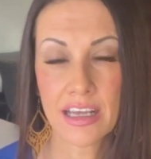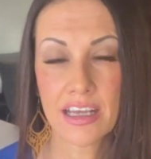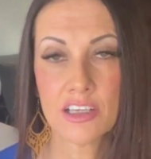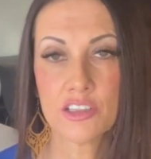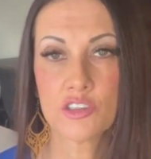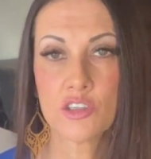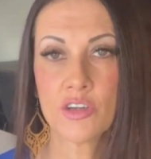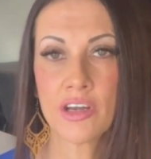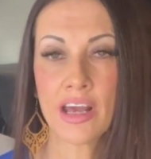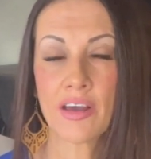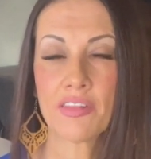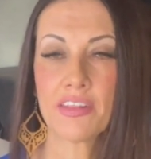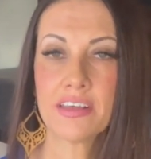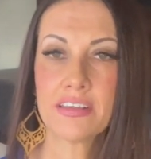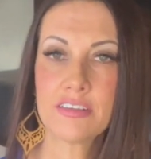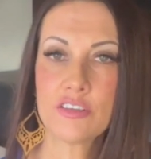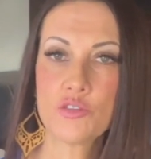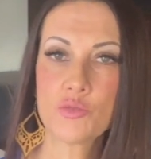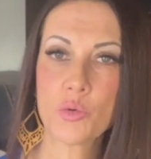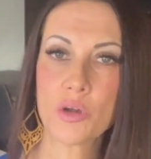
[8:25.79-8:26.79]
So now
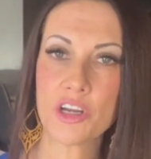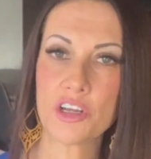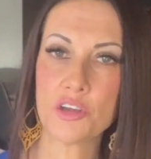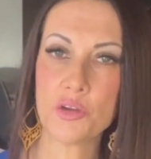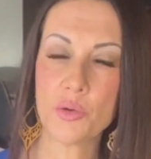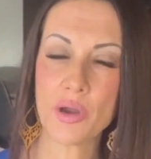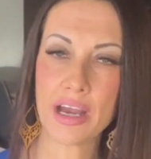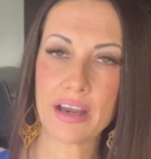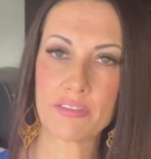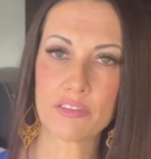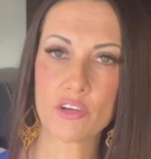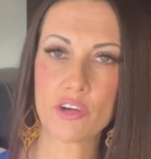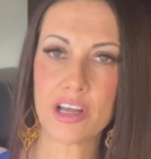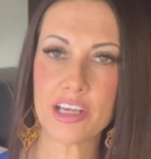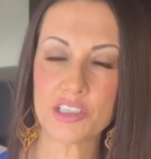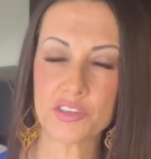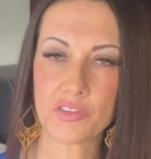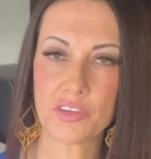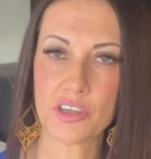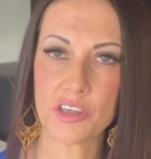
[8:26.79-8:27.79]
this is where you have
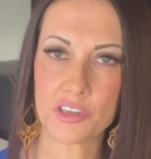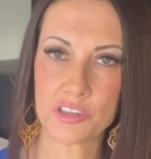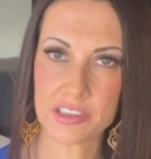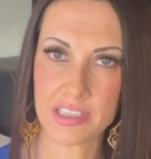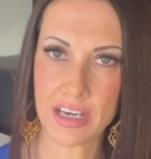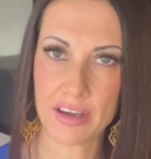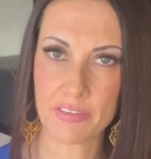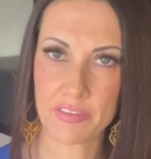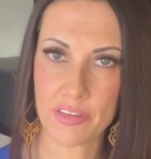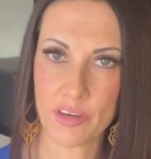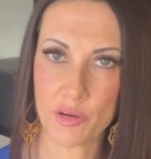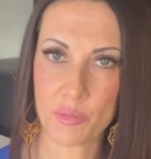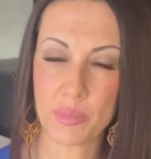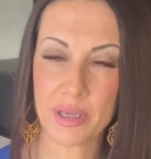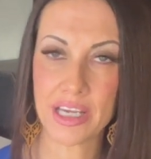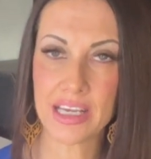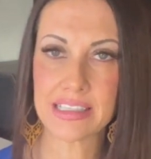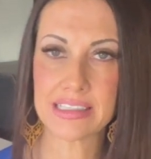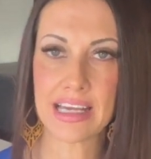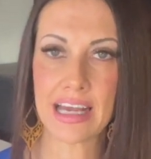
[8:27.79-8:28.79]
grace for yourself, though,
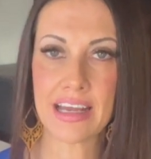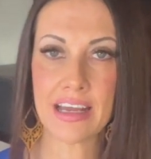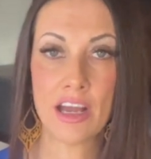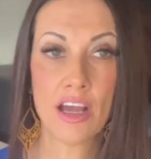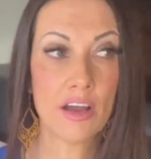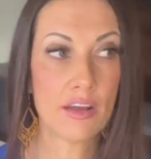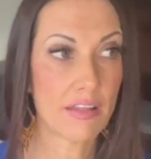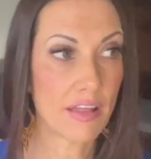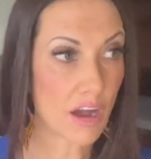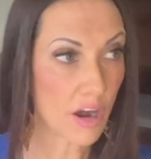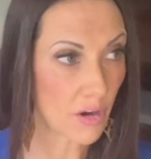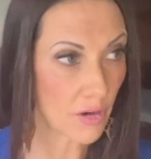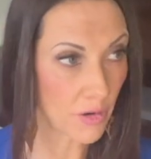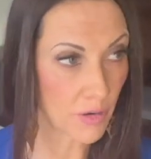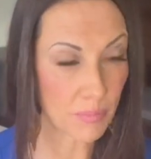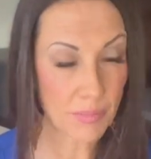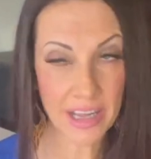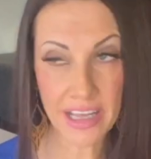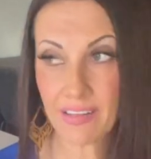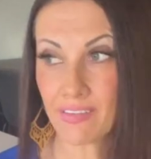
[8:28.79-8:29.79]
because I heard
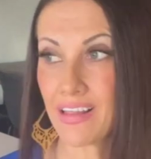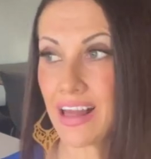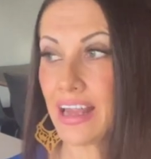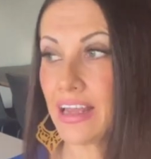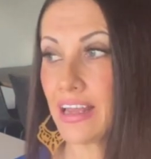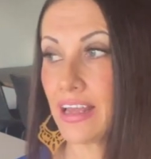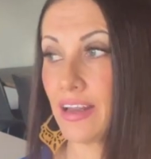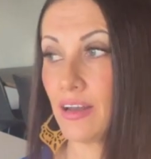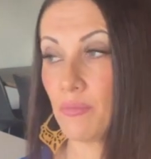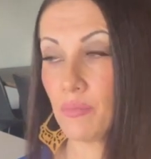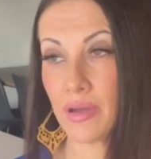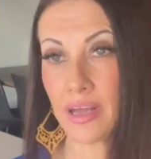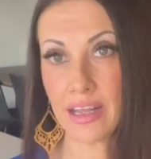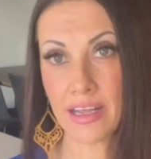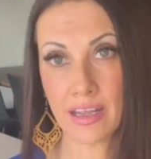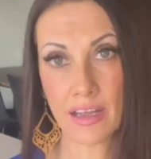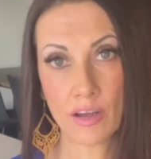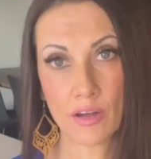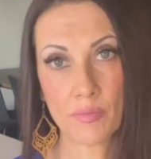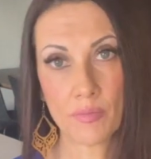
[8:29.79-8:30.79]
my client, my